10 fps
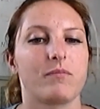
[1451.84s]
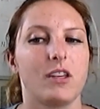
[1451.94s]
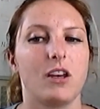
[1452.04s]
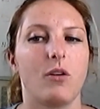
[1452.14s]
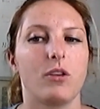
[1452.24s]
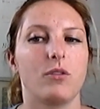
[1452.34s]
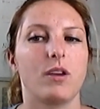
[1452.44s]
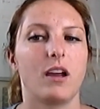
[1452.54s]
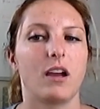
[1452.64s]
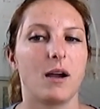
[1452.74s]
You
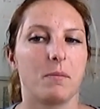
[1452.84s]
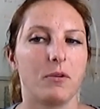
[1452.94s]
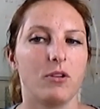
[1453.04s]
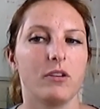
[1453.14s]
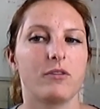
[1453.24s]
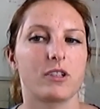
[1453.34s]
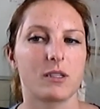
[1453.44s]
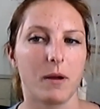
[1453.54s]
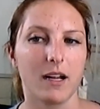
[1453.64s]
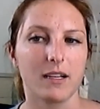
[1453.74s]
get a couple of
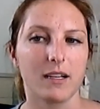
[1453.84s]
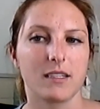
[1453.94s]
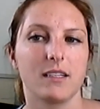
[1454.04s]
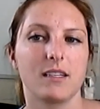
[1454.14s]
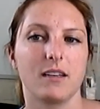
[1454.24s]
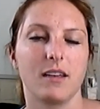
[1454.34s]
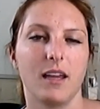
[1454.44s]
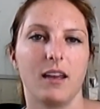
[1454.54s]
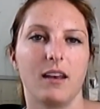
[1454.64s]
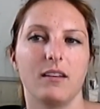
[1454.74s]
responses
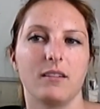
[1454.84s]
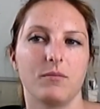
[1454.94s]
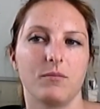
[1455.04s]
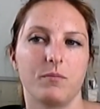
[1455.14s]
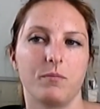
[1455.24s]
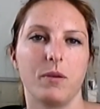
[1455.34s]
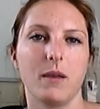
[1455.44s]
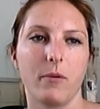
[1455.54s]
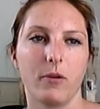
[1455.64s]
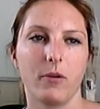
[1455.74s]
and
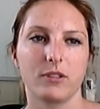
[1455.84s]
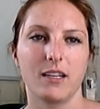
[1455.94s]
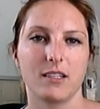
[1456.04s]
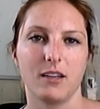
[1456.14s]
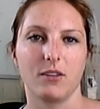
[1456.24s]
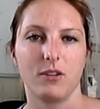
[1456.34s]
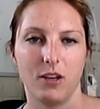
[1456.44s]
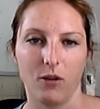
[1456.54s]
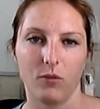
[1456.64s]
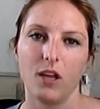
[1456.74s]
people tend
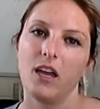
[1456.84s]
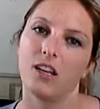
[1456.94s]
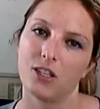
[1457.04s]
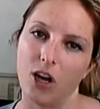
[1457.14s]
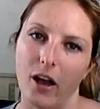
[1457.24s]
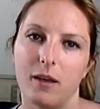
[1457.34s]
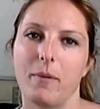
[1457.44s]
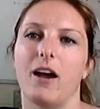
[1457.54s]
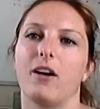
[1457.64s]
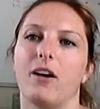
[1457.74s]
to, talk
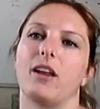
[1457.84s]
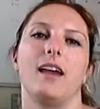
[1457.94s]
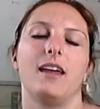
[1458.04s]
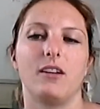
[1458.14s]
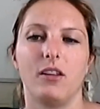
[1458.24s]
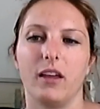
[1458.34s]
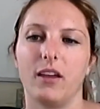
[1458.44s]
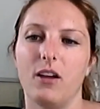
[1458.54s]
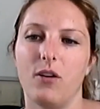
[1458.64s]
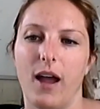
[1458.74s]
about it, and they're like,
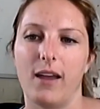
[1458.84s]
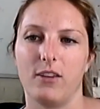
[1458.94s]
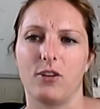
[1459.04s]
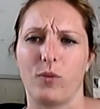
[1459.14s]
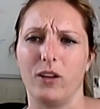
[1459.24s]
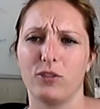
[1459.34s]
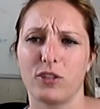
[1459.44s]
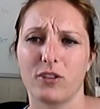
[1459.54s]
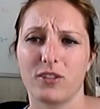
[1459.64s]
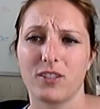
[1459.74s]
oh, your
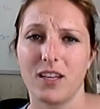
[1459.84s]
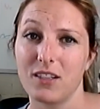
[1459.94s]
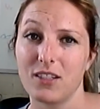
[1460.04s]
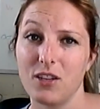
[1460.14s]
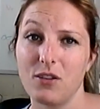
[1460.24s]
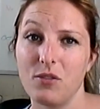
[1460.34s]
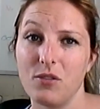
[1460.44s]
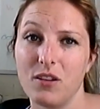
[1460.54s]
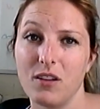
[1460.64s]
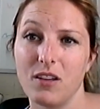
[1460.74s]
realtor sent that to
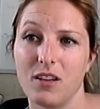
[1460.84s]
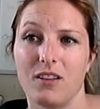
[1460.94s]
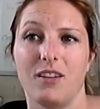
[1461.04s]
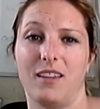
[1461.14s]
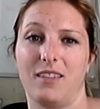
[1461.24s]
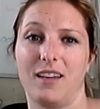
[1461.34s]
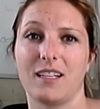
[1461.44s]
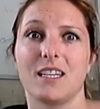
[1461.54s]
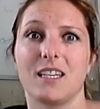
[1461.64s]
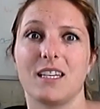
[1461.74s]
you? Like,
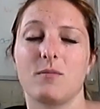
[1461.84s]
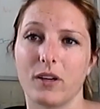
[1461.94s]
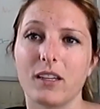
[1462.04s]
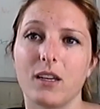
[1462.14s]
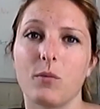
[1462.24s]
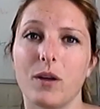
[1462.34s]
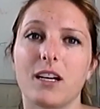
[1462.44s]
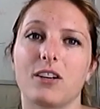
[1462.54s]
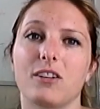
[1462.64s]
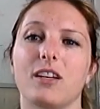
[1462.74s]
that seems really
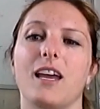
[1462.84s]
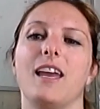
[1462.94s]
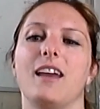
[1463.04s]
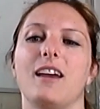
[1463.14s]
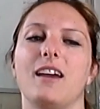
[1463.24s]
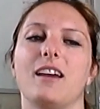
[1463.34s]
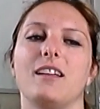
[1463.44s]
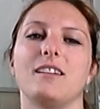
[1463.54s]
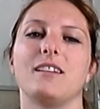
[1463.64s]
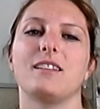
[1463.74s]
weird.
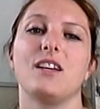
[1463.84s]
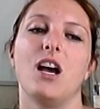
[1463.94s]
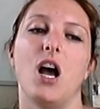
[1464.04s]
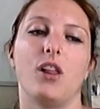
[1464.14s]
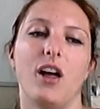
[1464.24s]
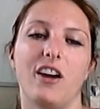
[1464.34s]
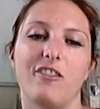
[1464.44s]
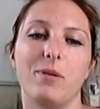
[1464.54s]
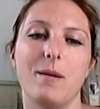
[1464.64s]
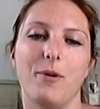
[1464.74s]
And a lot
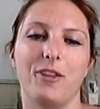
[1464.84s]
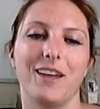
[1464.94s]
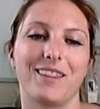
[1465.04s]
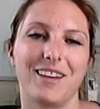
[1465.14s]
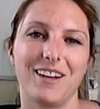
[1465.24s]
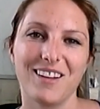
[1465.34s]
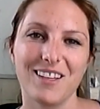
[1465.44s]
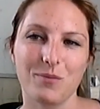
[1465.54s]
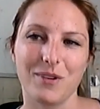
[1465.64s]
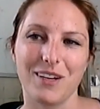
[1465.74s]
of people think that it
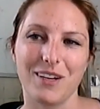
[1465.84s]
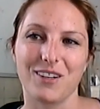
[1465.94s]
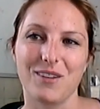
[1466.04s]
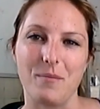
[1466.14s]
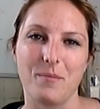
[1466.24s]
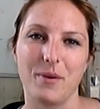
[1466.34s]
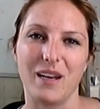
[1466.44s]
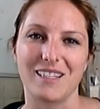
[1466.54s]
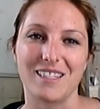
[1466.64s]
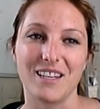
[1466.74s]
is weird, but
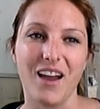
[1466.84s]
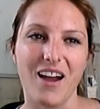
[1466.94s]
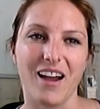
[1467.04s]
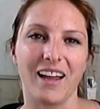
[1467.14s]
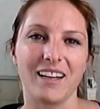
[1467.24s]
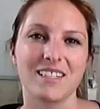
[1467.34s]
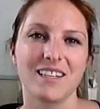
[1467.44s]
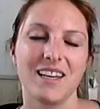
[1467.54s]
it's not,